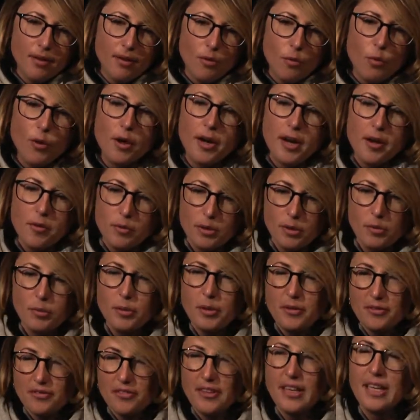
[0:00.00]
what I will be
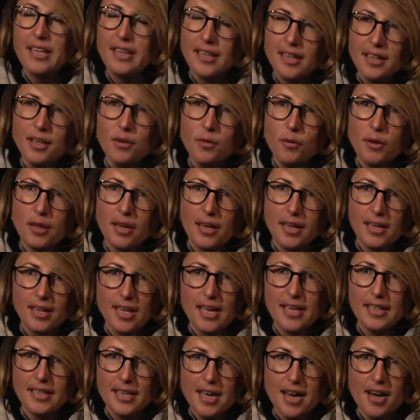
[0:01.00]
feeling when I
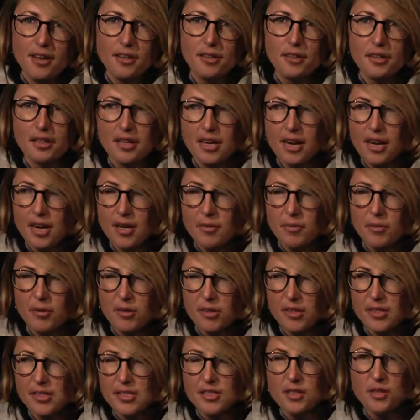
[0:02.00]
lie down in the
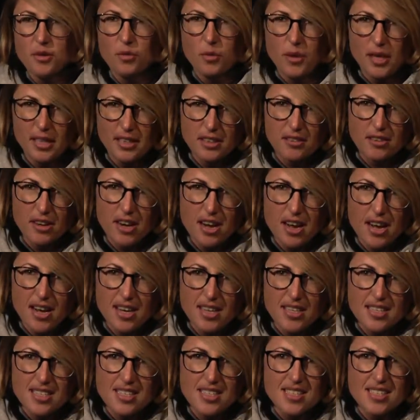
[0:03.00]
cardboards on the wet
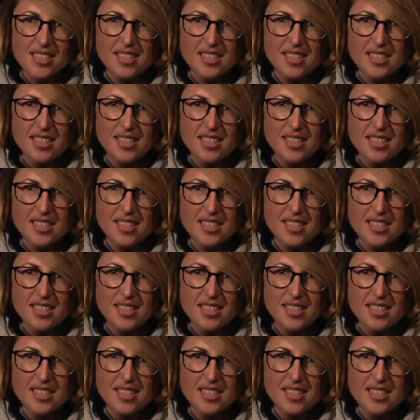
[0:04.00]
grass.